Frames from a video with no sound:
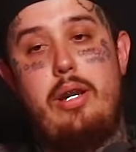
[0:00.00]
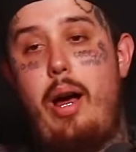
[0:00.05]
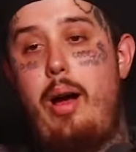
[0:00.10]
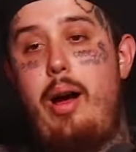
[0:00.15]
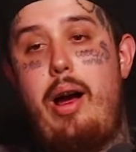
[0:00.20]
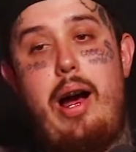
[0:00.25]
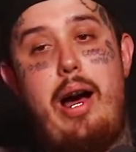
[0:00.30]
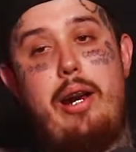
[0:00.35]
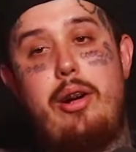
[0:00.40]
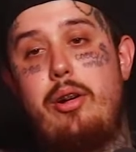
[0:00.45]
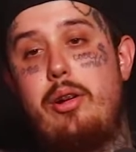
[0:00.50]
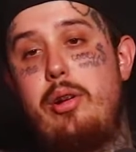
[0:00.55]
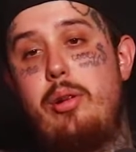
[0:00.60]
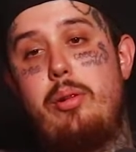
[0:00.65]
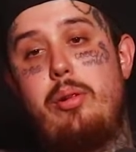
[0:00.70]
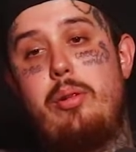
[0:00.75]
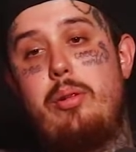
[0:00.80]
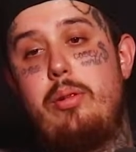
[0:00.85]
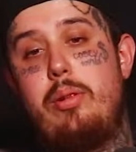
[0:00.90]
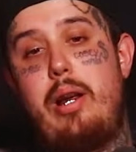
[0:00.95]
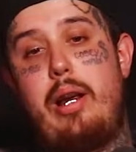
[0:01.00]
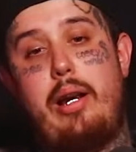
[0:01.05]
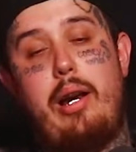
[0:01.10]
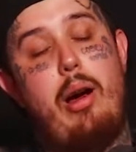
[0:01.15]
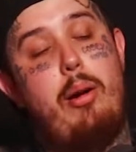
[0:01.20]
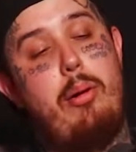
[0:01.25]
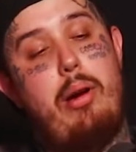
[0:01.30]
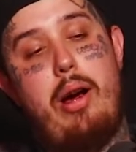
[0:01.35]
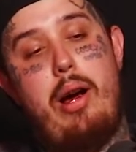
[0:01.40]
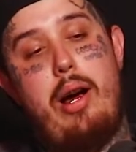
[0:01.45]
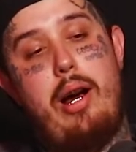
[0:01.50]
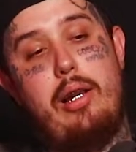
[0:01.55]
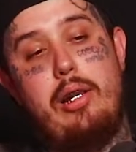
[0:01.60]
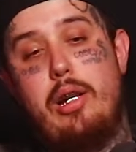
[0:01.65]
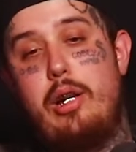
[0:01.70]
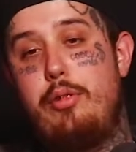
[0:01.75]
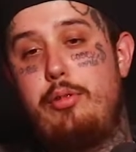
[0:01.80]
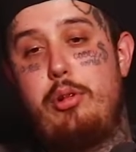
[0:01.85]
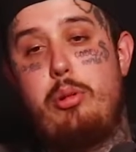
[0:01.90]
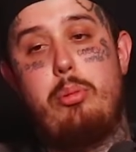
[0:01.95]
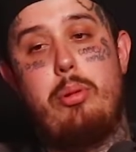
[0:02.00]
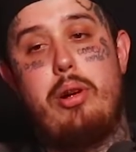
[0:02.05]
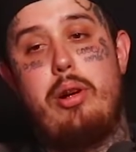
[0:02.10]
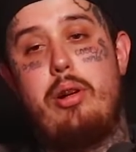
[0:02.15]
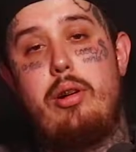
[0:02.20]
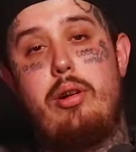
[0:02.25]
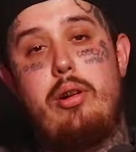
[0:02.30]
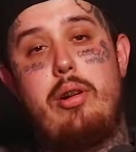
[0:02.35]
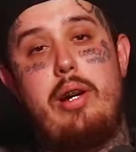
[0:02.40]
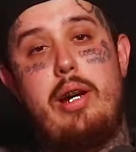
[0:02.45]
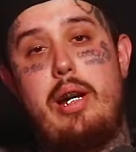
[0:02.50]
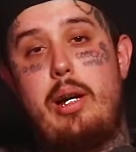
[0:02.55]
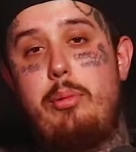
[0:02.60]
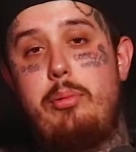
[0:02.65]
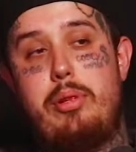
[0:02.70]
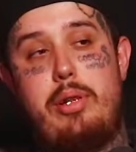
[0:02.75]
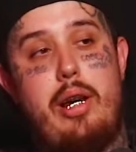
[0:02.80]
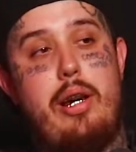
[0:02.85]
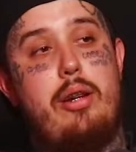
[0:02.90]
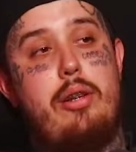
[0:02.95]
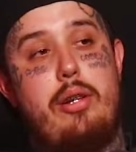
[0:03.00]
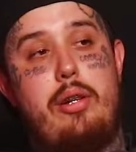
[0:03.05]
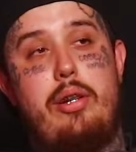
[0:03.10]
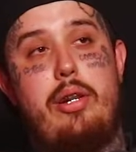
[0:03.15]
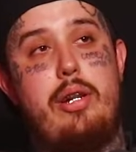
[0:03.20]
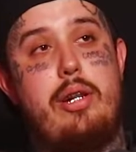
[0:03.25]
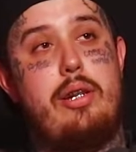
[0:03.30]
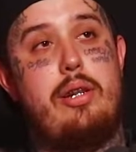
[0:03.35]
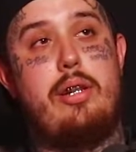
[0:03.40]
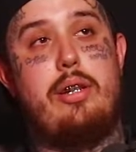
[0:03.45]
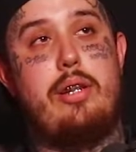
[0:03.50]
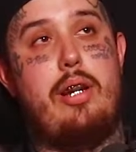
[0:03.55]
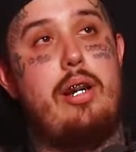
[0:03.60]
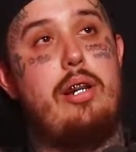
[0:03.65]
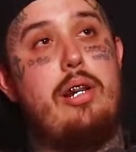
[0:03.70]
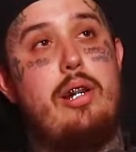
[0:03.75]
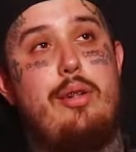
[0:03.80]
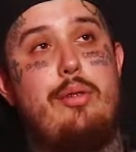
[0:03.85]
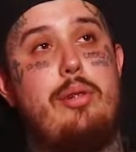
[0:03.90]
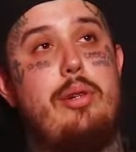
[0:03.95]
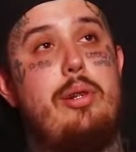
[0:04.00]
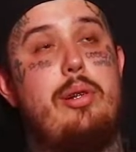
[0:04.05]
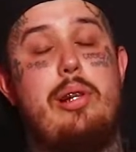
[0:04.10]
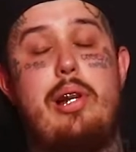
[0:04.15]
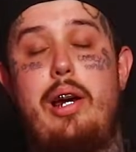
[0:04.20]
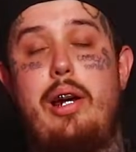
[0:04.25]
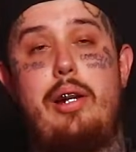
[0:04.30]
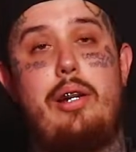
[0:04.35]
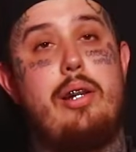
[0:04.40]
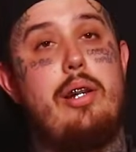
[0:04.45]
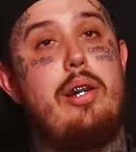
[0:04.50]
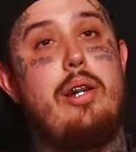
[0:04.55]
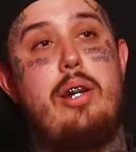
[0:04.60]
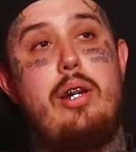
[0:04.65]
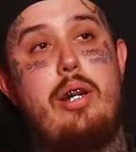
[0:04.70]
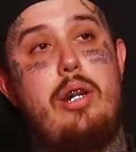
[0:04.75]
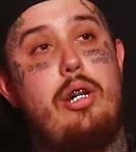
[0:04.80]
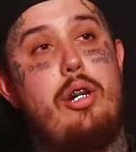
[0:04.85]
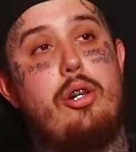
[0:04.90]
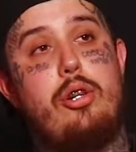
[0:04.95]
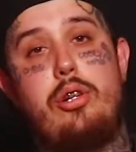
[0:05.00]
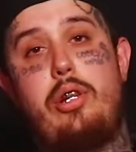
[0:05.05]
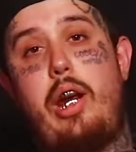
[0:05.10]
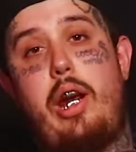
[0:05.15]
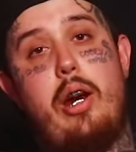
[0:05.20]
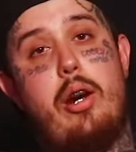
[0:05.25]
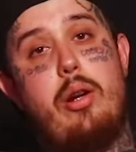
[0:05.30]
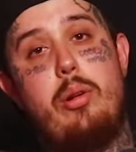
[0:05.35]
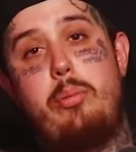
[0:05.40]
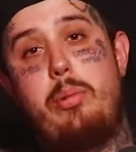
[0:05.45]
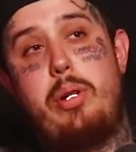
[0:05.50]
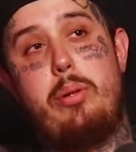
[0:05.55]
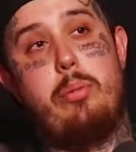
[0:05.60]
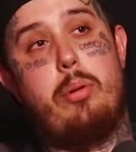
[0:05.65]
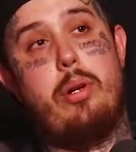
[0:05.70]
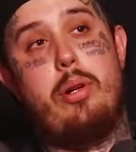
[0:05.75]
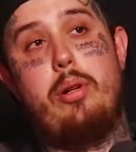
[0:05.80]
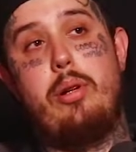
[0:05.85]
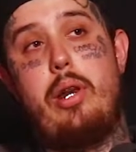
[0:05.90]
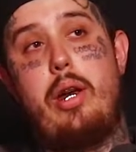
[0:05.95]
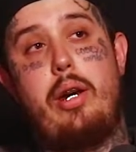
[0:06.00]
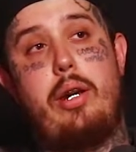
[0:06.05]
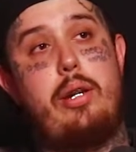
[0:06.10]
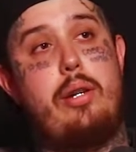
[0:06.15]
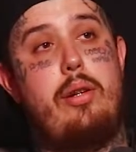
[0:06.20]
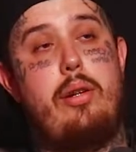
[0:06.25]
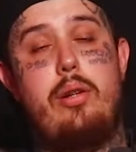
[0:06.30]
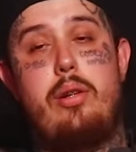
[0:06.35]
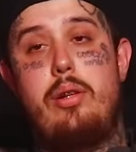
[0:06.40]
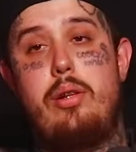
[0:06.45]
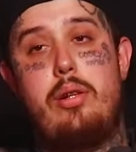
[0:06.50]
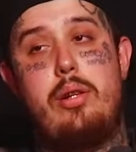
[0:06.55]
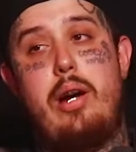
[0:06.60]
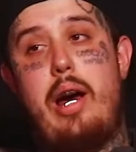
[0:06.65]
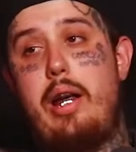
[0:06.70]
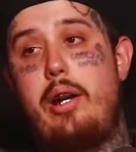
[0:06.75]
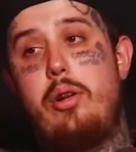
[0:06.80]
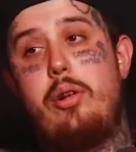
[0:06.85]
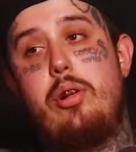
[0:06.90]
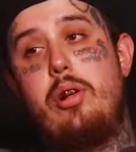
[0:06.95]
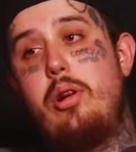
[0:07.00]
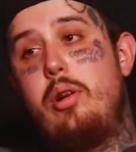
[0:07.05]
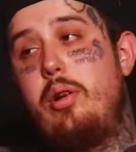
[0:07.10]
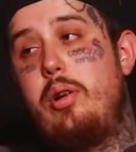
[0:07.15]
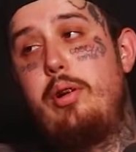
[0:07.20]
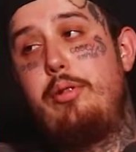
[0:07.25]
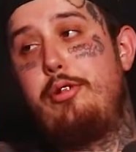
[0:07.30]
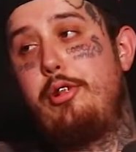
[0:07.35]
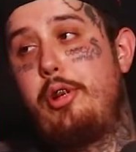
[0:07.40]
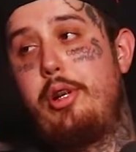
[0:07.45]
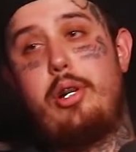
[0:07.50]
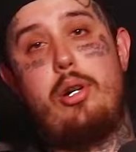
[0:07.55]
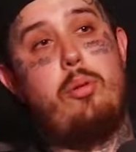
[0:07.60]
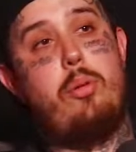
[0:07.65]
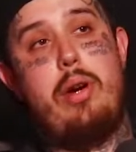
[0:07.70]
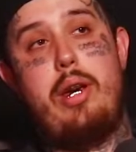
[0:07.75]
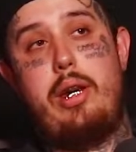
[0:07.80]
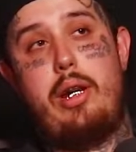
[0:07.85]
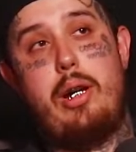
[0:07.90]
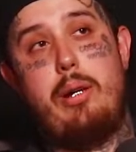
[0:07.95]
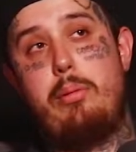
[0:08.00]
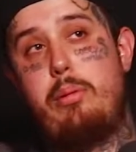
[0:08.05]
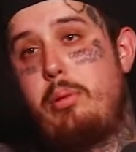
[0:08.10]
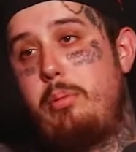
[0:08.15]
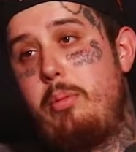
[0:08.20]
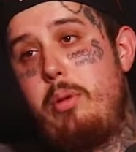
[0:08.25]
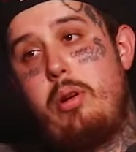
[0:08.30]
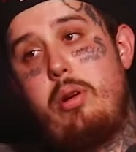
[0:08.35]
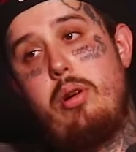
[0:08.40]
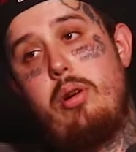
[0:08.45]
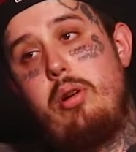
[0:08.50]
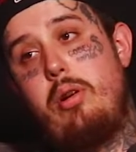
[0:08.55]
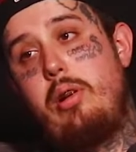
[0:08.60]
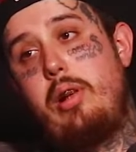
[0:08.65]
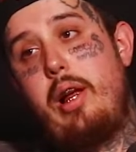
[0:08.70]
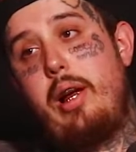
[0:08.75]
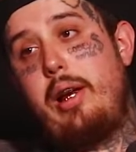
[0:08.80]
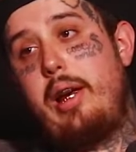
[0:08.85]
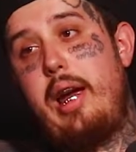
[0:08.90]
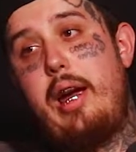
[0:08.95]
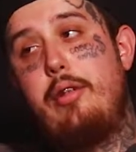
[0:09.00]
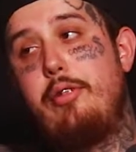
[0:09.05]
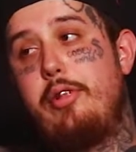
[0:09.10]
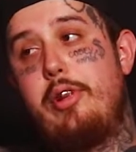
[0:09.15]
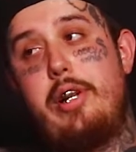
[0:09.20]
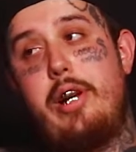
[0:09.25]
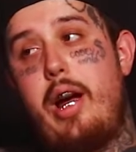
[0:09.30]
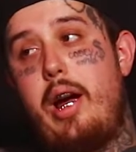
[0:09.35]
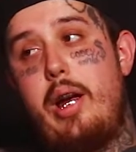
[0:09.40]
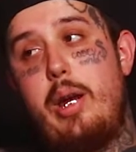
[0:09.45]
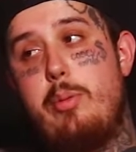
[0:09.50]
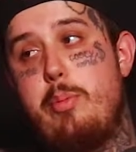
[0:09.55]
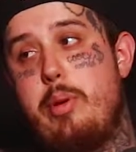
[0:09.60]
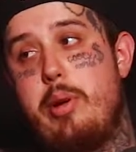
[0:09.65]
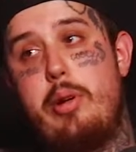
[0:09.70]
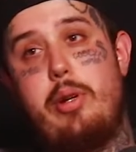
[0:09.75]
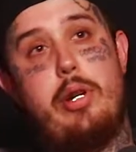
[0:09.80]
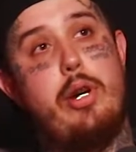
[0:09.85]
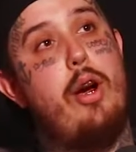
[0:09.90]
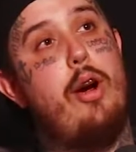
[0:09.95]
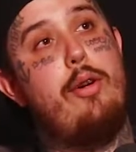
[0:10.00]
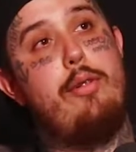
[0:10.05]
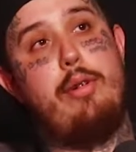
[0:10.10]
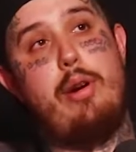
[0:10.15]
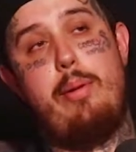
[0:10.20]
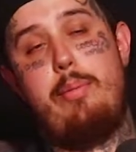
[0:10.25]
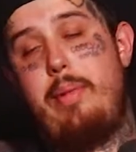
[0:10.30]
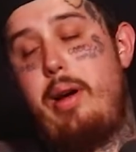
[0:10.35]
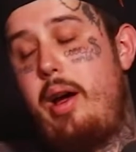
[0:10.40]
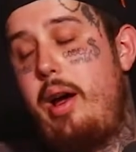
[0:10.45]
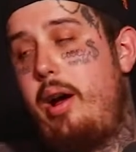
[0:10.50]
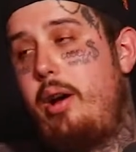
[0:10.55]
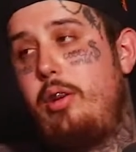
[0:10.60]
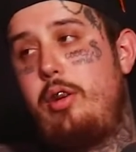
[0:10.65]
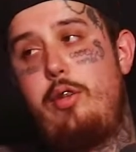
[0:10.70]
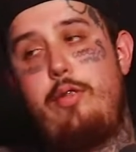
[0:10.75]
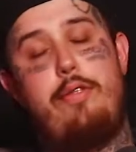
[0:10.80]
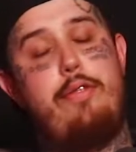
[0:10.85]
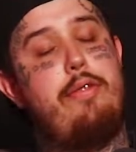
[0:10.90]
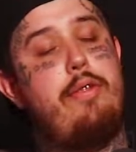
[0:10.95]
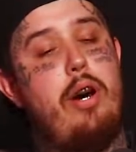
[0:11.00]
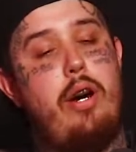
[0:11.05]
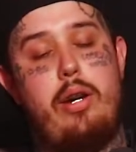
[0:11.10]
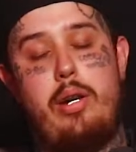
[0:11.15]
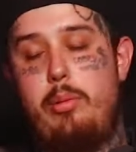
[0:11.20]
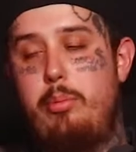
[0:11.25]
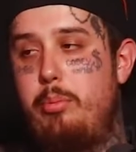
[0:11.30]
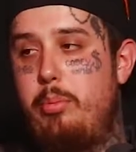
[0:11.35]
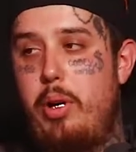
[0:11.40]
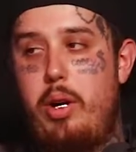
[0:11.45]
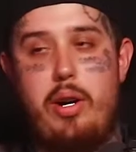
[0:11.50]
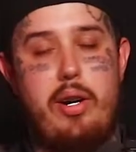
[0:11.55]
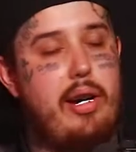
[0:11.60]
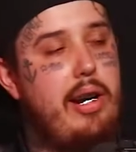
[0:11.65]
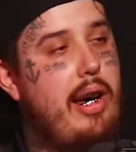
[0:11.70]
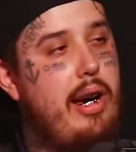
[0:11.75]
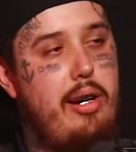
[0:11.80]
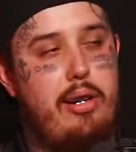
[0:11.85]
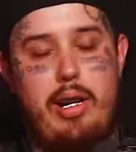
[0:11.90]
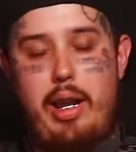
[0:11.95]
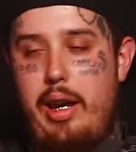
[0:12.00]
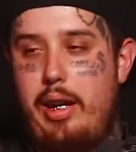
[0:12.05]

I, I don't know. Like I, I love you, bro, and I'm telling you this because I love you. Like you're scaring me, bro. Like I don't know if you're gonna wake up tomorrow. Like every night, bro, you're over at my house, fucking barred out.